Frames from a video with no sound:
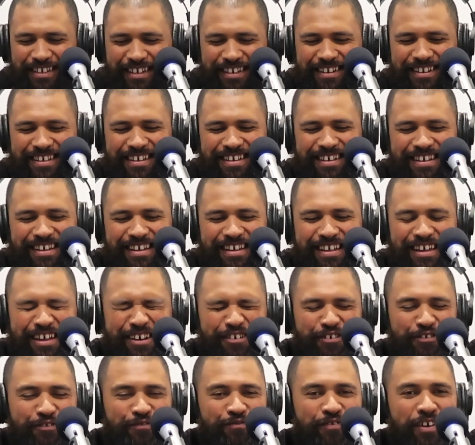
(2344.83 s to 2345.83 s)
And it
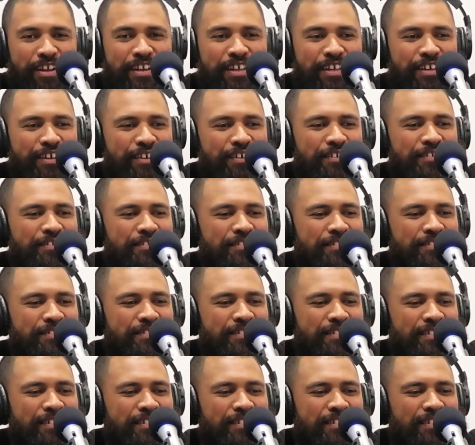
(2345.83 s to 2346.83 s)
was funny because
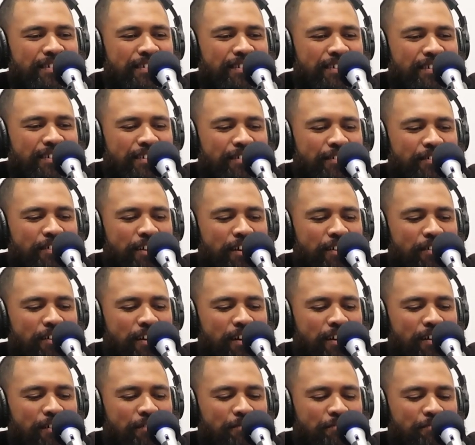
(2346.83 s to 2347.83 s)

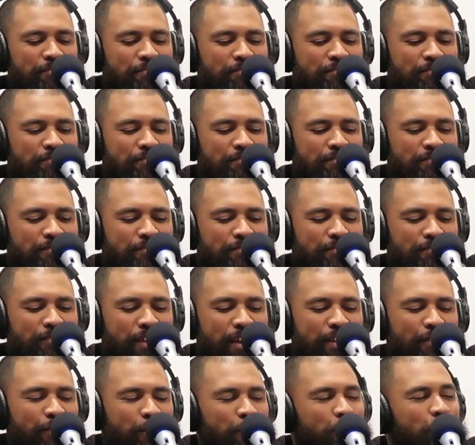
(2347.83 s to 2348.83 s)

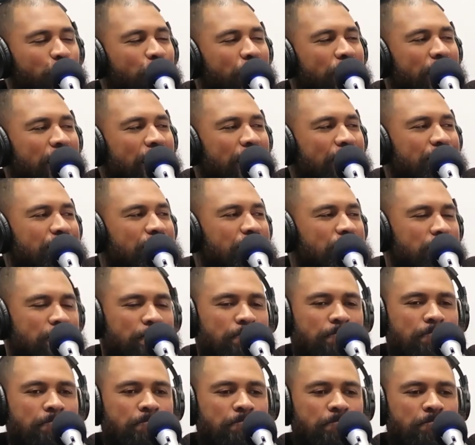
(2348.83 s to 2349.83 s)
we were at lunch
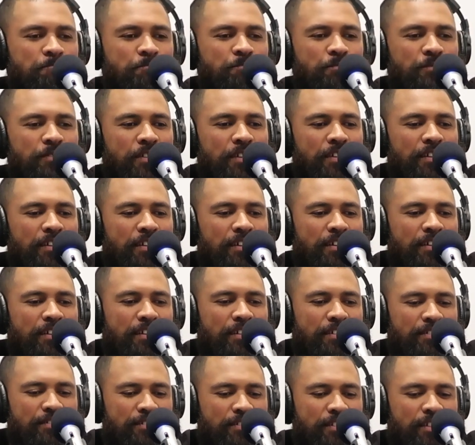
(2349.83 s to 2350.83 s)

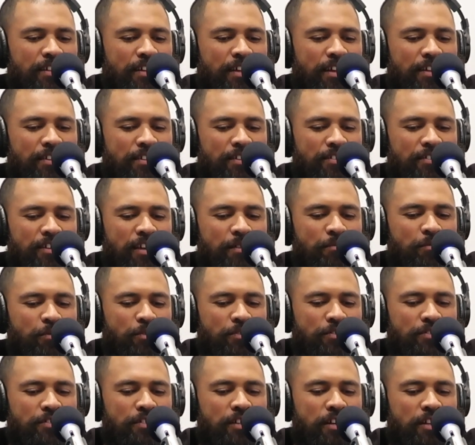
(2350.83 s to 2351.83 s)
and sitting at the table
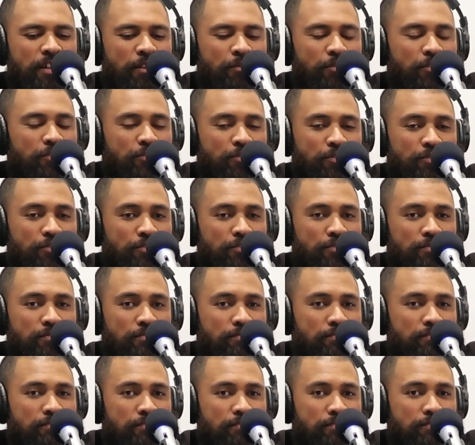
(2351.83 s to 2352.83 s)
with Te, which was
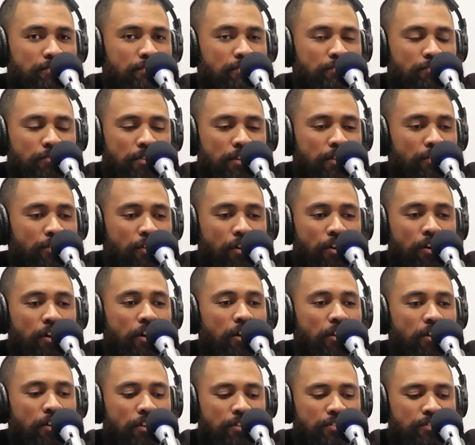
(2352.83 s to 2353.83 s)
one of the
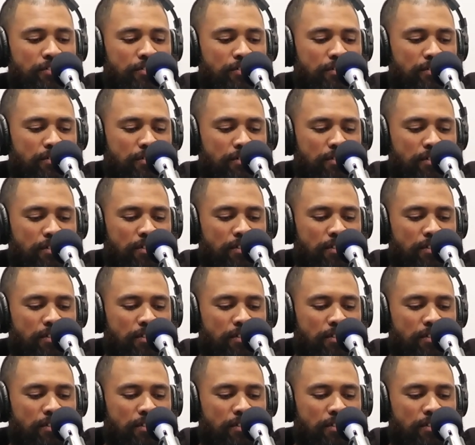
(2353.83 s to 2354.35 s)
highlights.